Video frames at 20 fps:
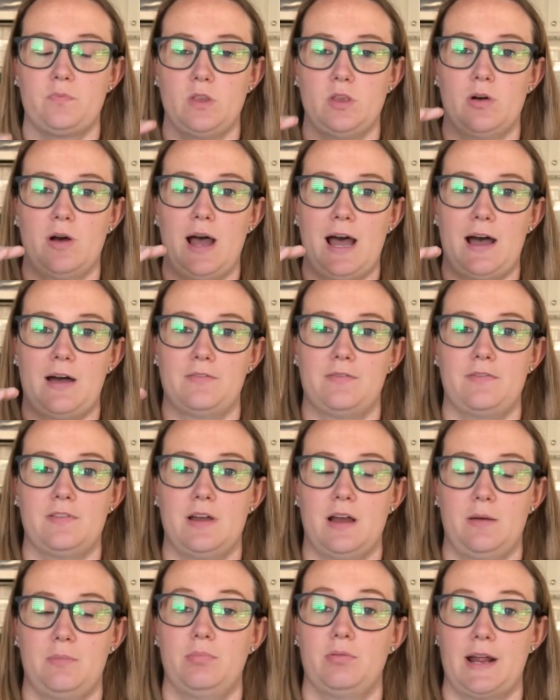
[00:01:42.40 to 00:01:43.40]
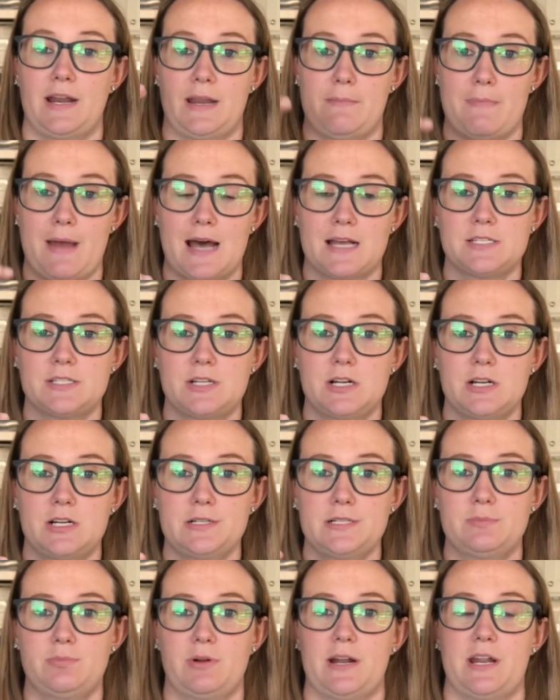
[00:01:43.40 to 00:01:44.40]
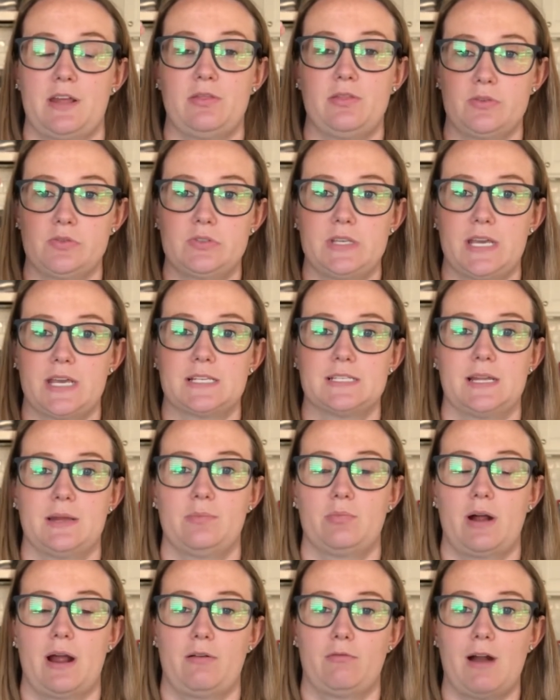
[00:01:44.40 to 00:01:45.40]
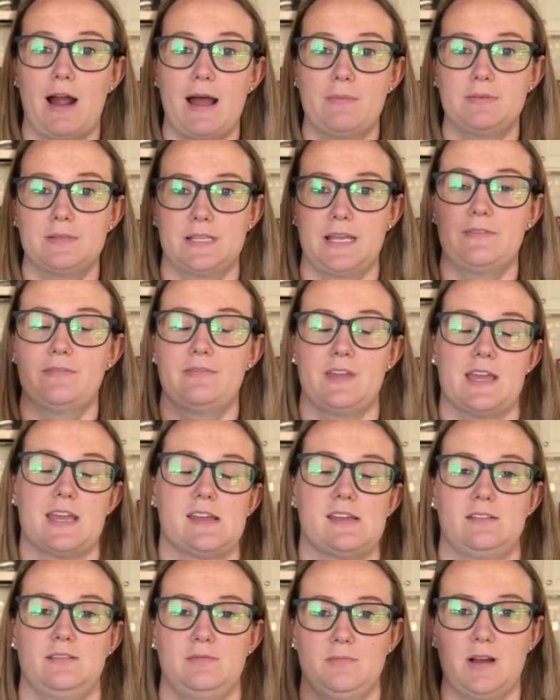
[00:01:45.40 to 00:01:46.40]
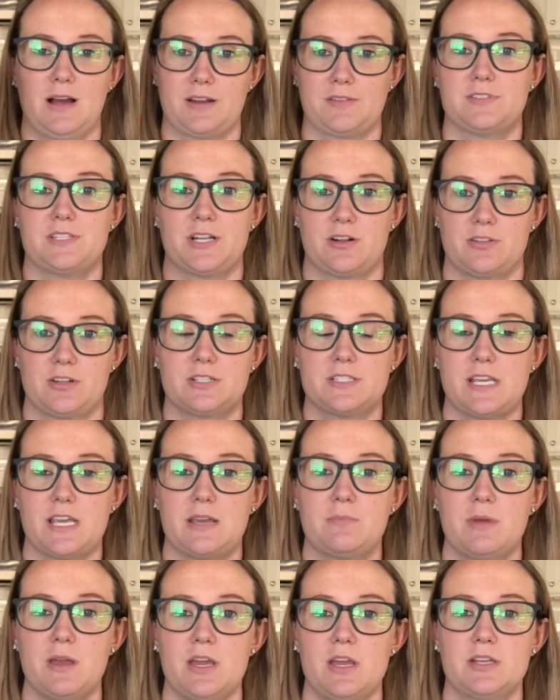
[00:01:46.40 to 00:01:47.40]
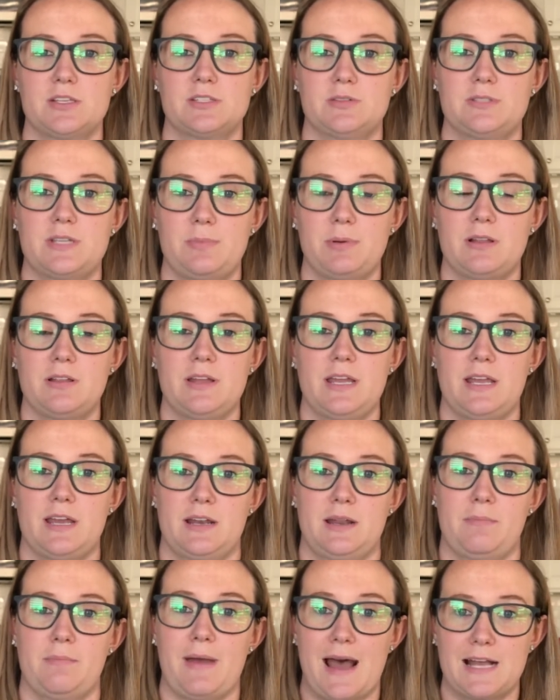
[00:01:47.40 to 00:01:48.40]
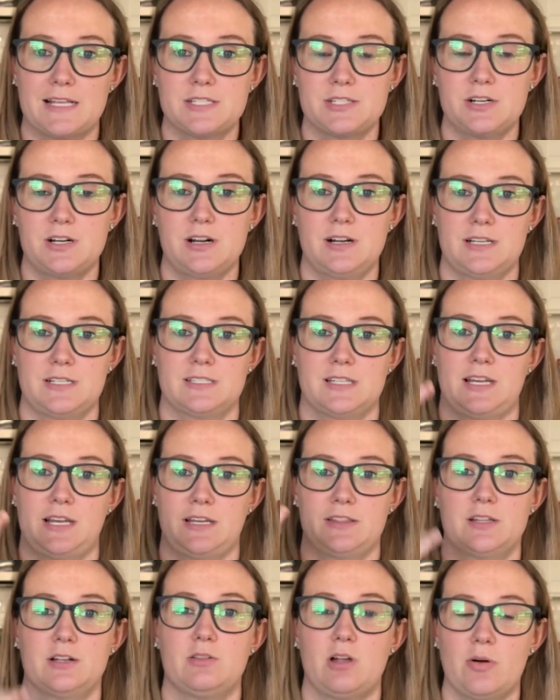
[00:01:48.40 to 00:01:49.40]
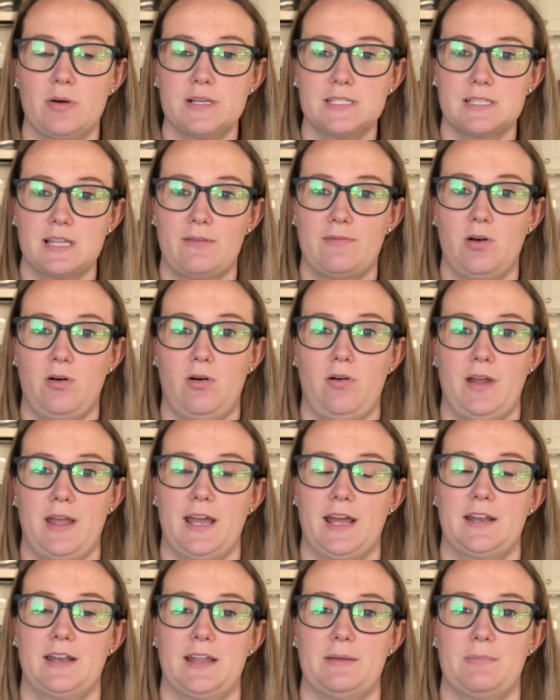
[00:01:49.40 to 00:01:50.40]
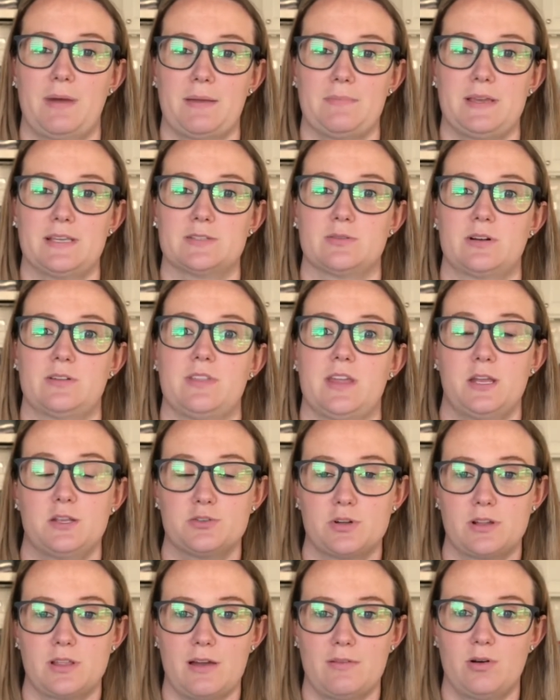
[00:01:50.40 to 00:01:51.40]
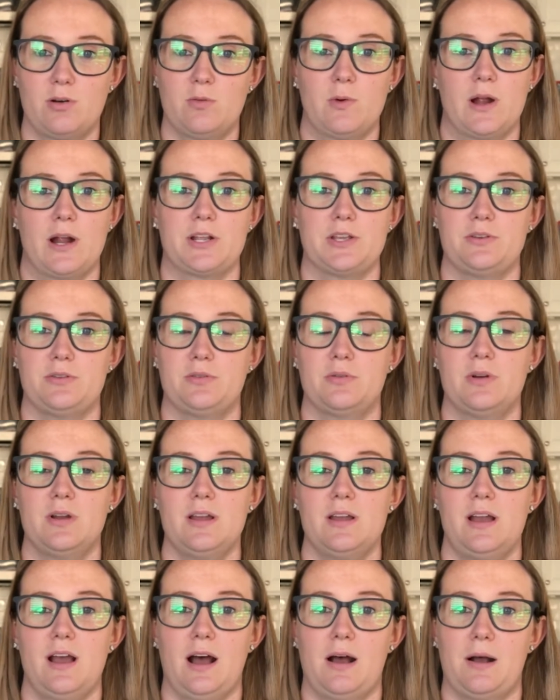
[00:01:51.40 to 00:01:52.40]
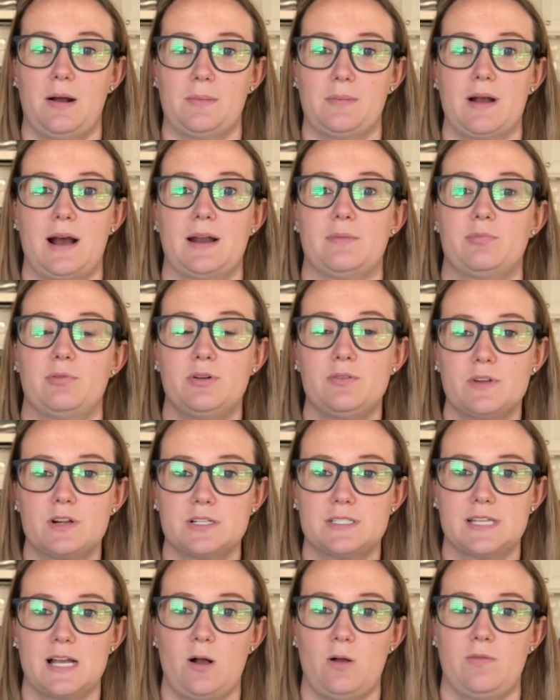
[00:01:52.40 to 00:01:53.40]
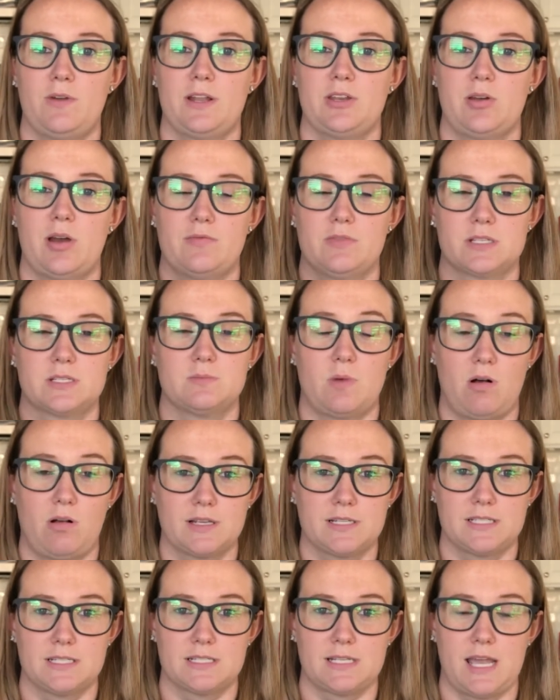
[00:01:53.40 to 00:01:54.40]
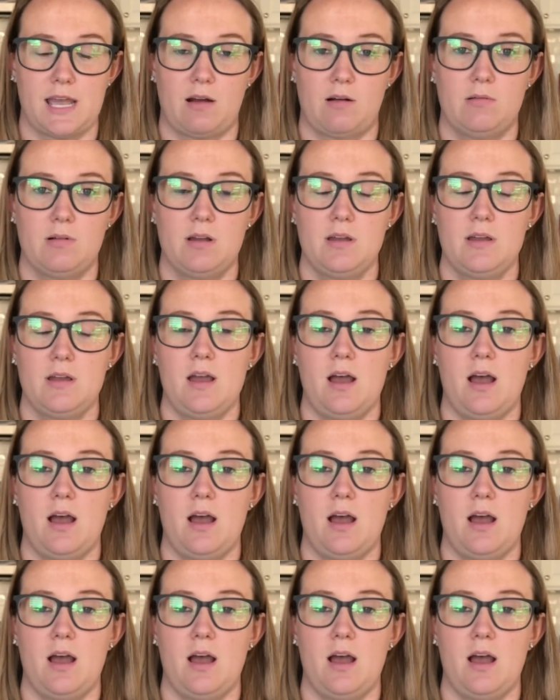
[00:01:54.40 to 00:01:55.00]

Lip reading: you'll have brand ambassadors, brand enthusiasts, and brand reps if they kind of tier their team. So typically an ambassador is like the lowest level, and it might be sort of the entry level where you kind of prove yourself and you have the smallest discount.